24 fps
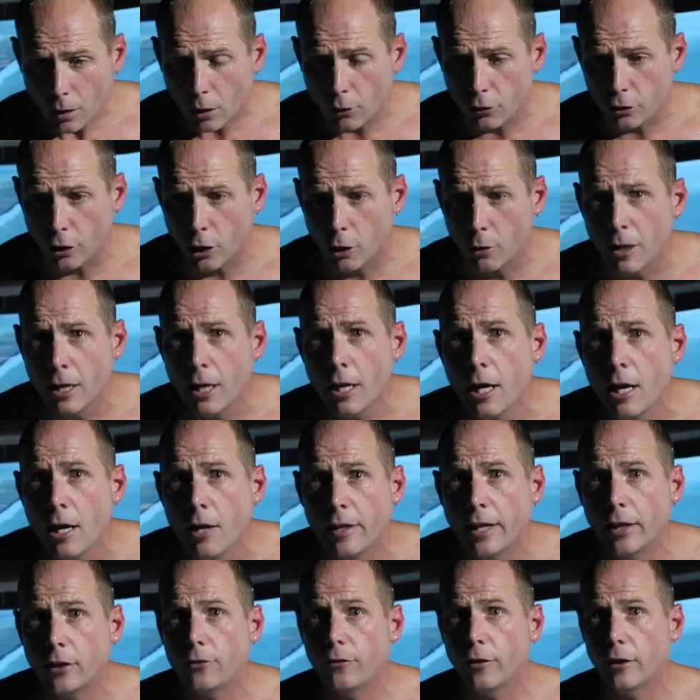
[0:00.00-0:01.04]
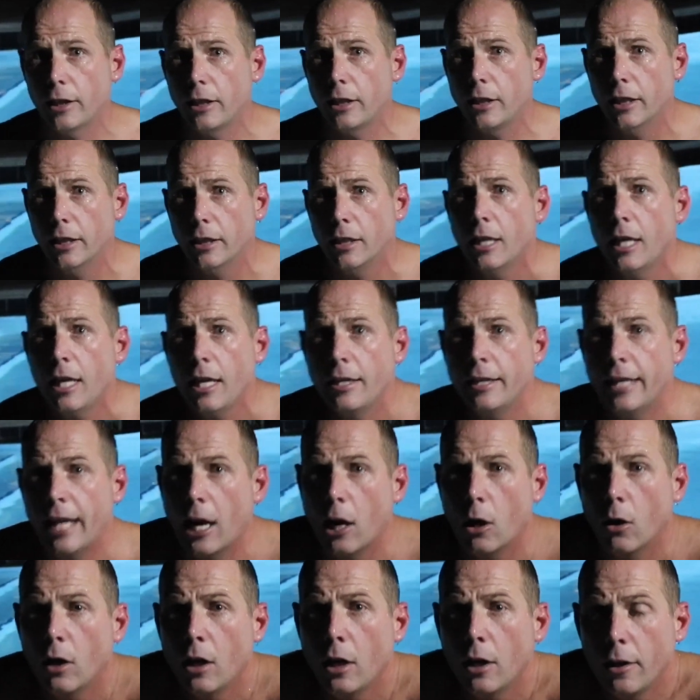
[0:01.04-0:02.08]
So that's very good.
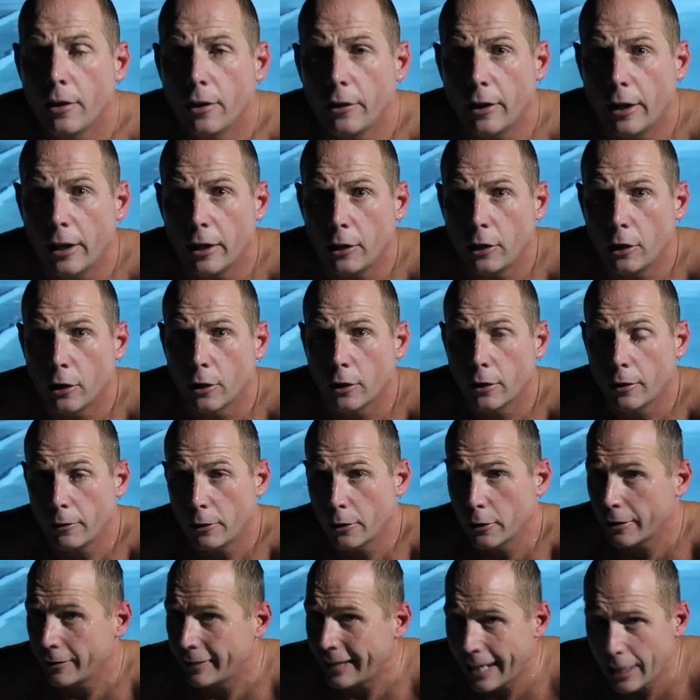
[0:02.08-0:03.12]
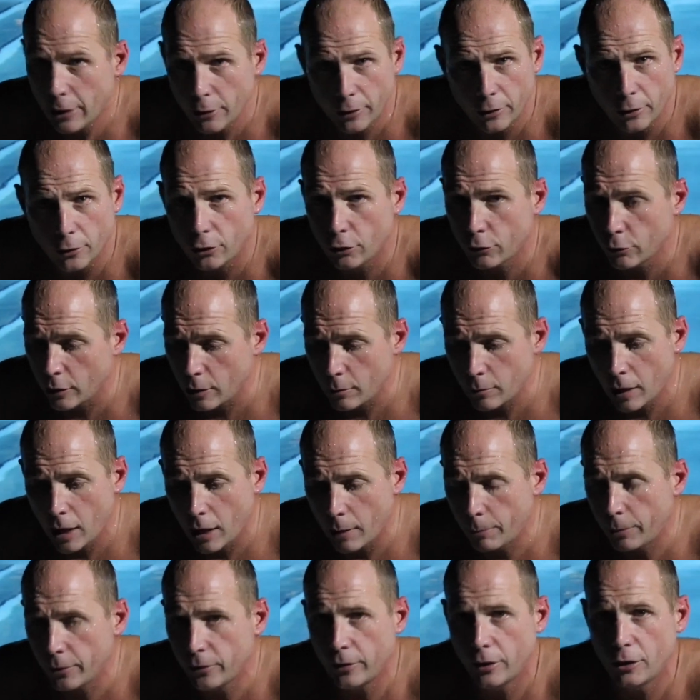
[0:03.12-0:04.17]
Now that you're now in a
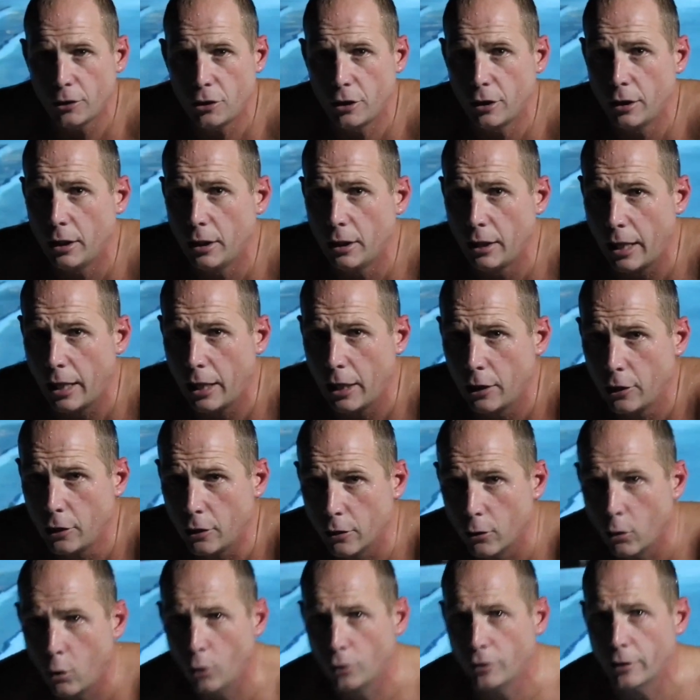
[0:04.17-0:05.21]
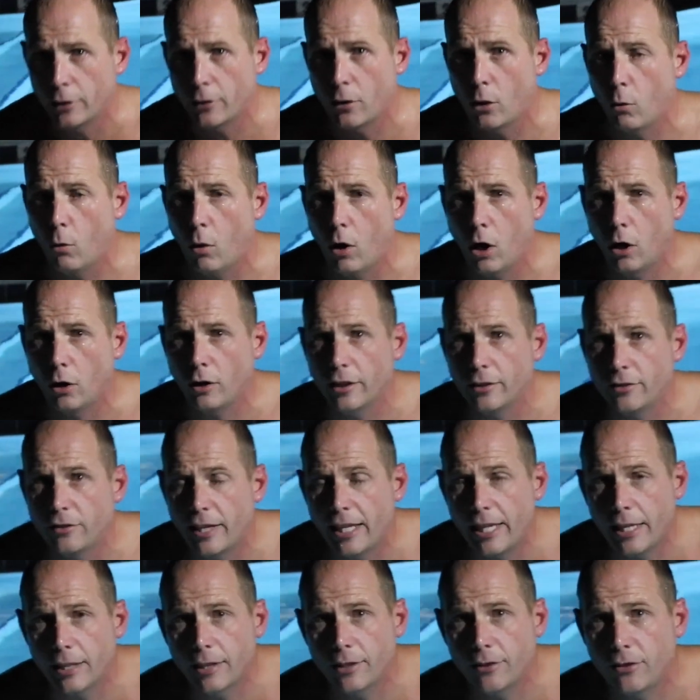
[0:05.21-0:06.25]
streamline position and you're holding onto the wall, let's
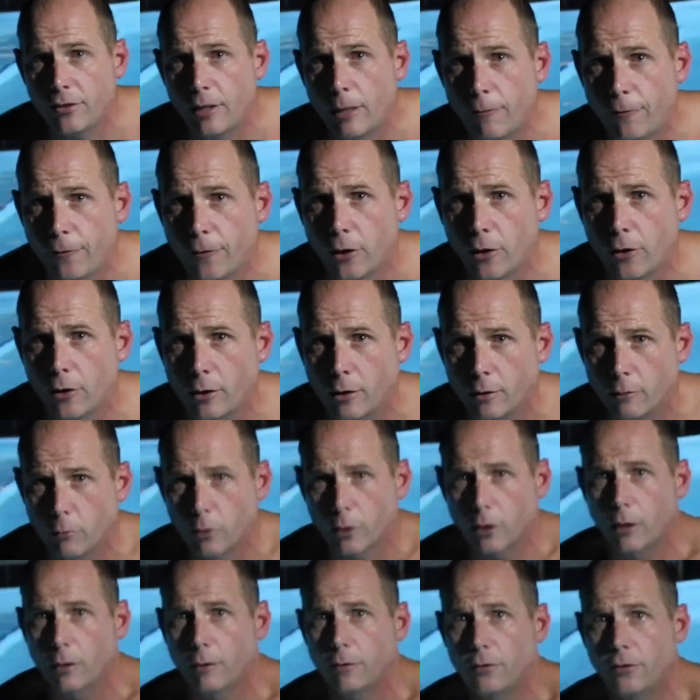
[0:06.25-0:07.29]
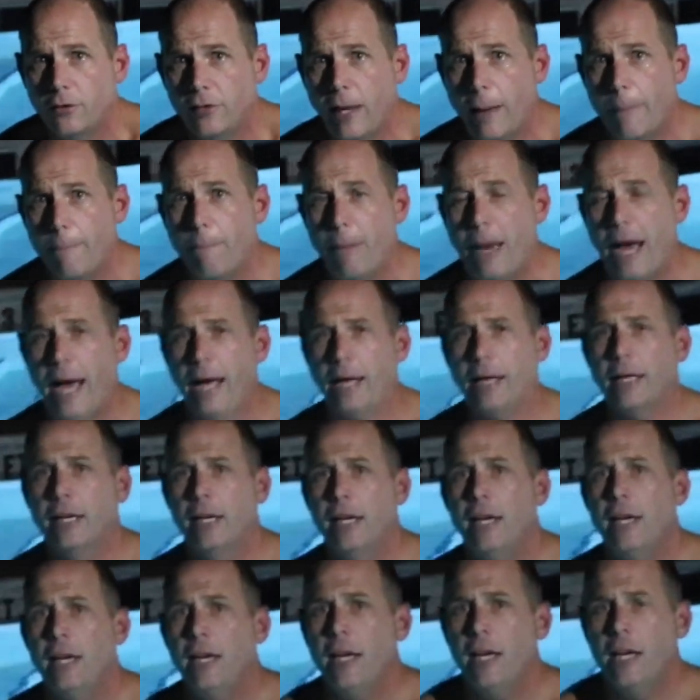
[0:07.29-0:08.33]
take it a step further and we're gonna step back
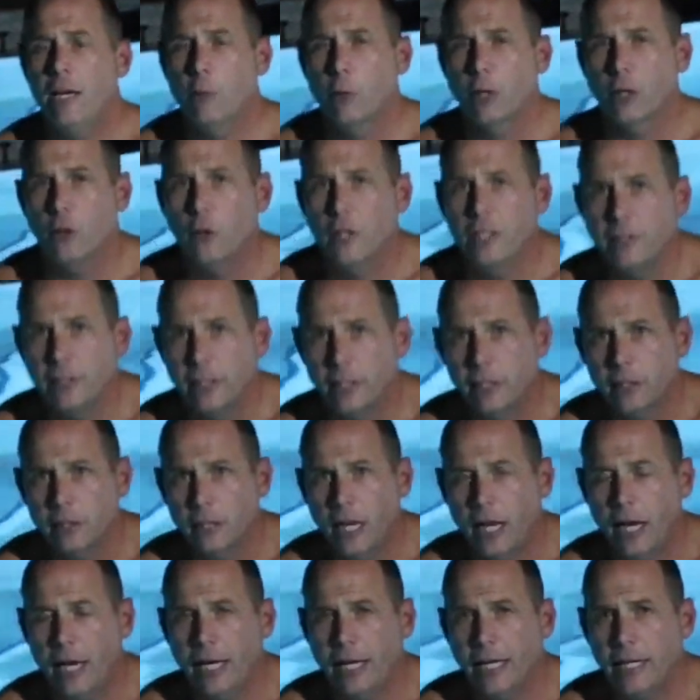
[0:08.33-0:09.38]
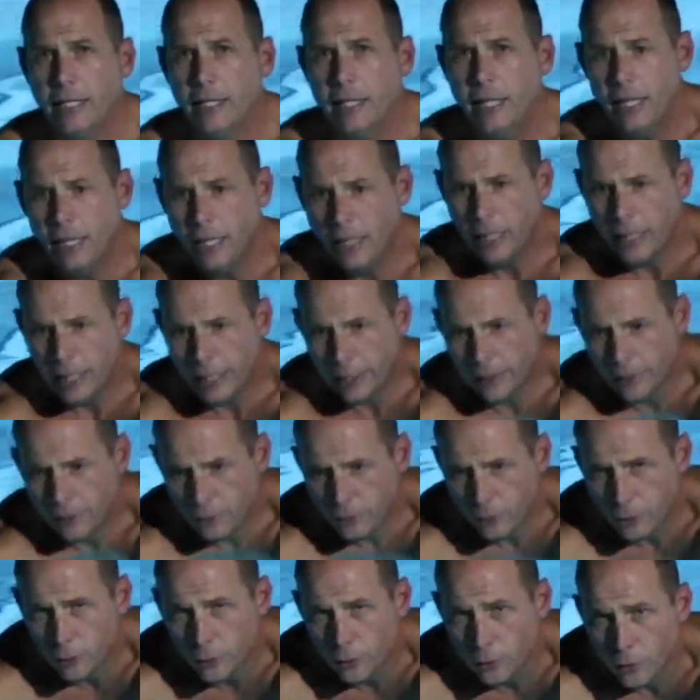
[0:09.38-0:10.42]
and we're going to glide
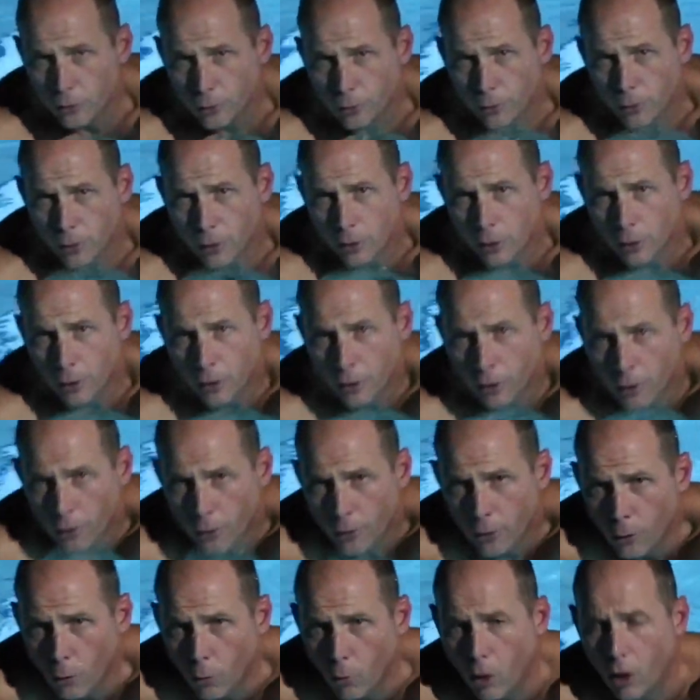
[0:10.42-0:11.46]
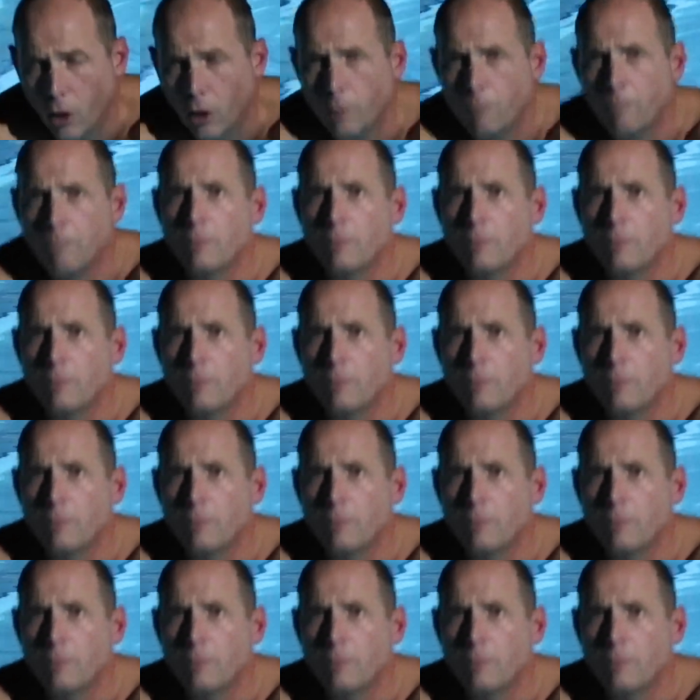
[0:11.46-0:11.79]
into the wall.